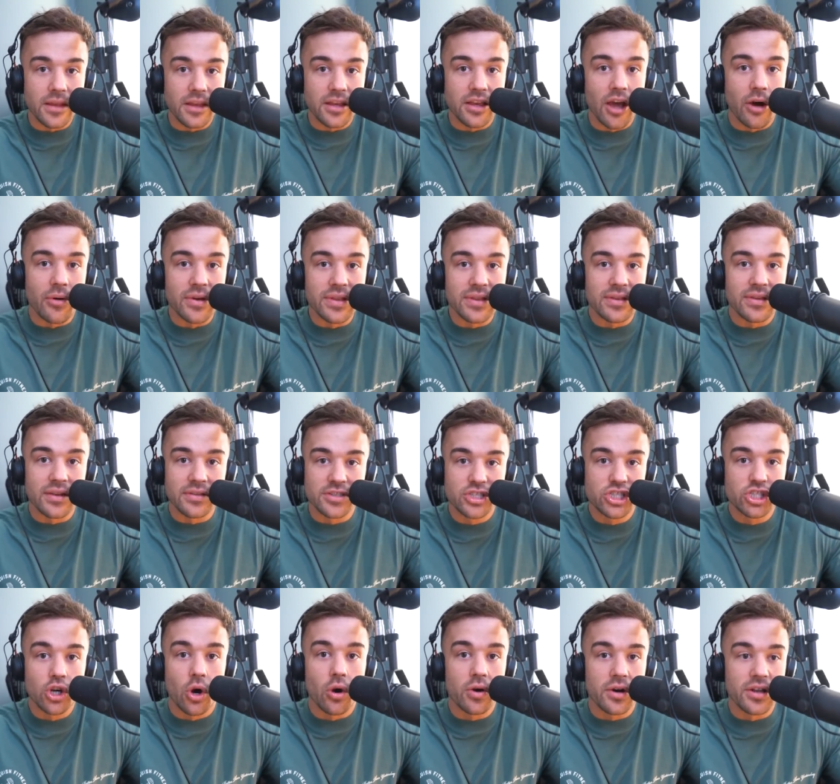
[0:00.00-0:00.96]
go into
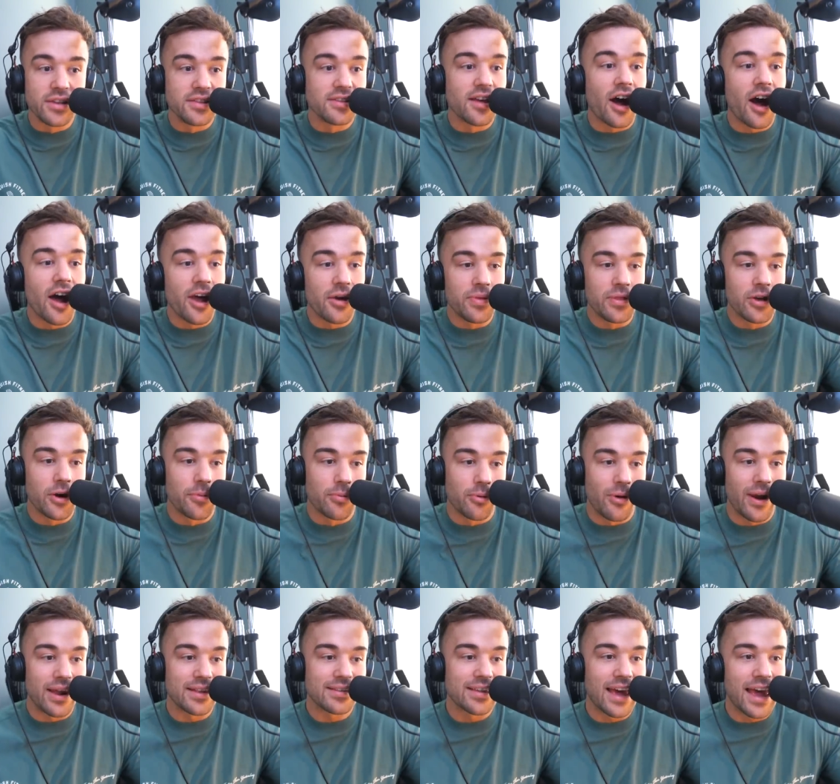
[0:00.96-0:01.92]
shock and die on the
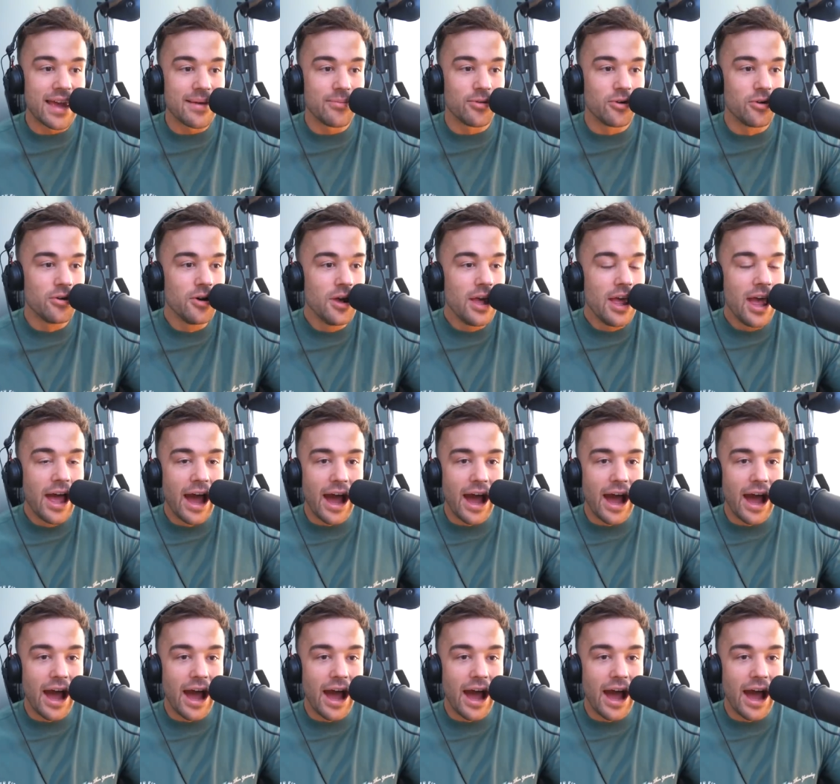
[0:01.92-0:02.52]
operating table.